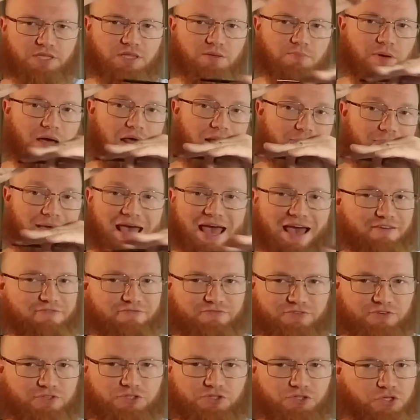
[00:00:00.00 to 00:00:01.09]
The bottom half
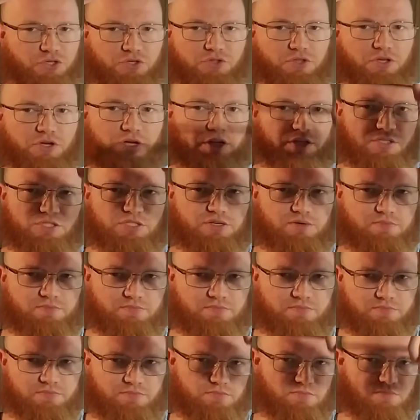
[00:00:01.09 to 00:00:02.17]
for sure. They're going to jump
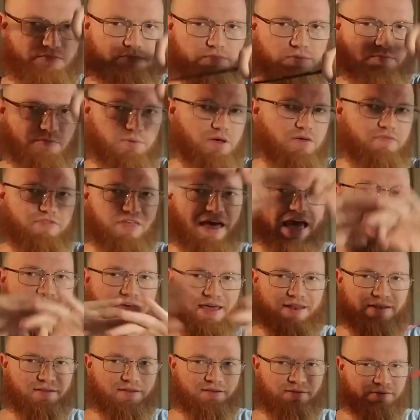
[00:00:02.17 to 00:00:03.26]
above that.
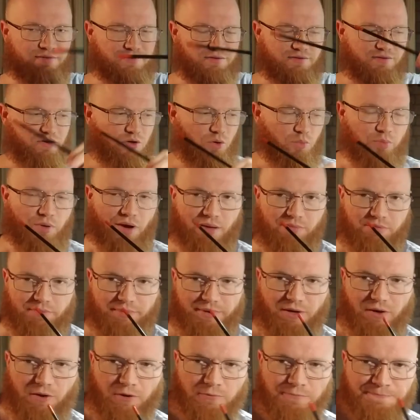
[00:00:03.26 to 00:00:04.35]
No problem at
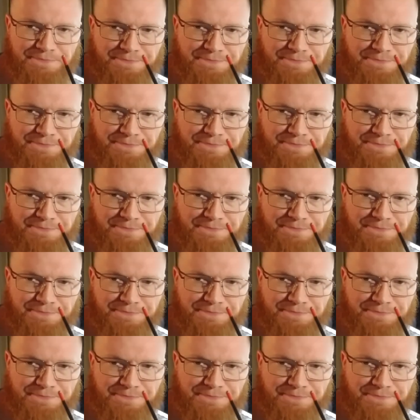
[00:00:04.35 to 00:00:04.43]
all.